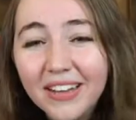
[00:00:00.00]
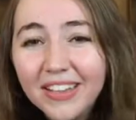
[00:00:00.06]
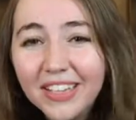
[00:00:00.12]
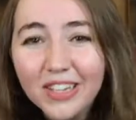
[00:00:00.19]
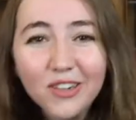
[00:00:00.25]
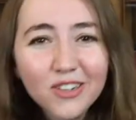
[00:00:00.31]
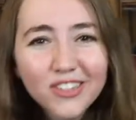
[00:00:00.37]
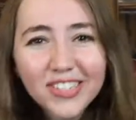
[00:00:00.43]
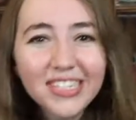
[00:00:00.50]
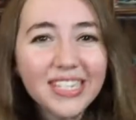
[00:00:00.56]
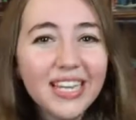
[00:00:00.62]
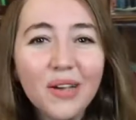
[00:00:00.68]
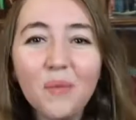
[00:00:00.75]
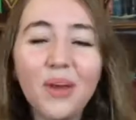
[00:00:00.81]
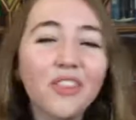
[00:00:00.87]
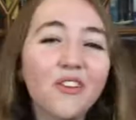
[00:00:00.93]
You're seeing
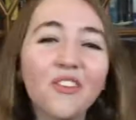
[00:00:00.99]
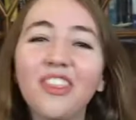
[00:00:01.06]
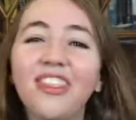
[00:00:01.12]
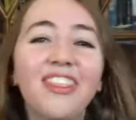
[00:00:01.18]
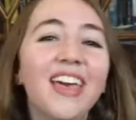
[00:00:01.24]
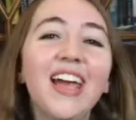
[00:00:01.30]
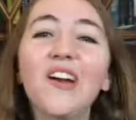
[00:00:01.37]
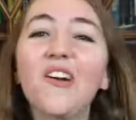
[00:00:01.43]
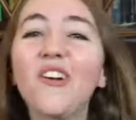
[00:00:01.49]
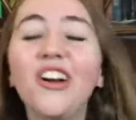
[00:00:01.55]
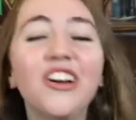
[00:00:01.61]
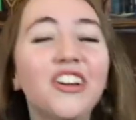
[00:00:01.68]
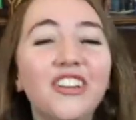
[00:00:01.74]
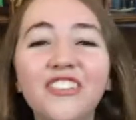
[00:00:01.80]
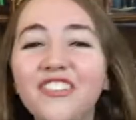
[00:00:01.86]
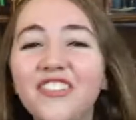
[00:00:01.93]
whether they're a
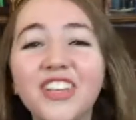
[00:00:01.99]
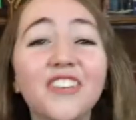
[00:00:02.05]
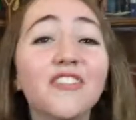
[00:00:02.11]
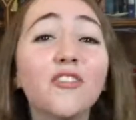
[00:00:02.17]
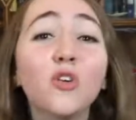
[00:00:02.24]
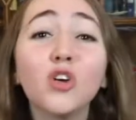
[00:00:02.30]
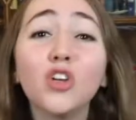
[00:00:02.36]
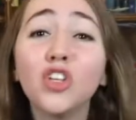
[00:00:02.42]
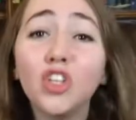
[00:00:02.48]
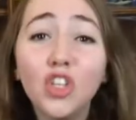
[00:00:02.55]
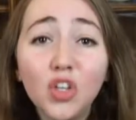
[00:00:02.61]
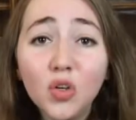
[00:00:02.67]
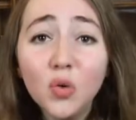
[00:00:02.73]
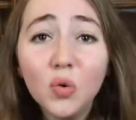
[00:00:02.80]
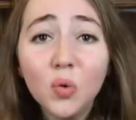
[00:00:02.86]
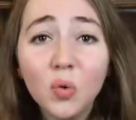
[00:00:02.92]
good fit for
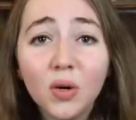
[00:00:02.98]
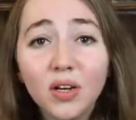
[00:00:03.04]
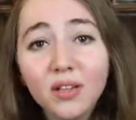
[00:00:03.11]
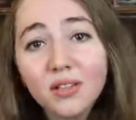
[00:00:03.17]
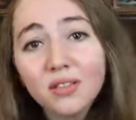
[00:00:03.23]
you.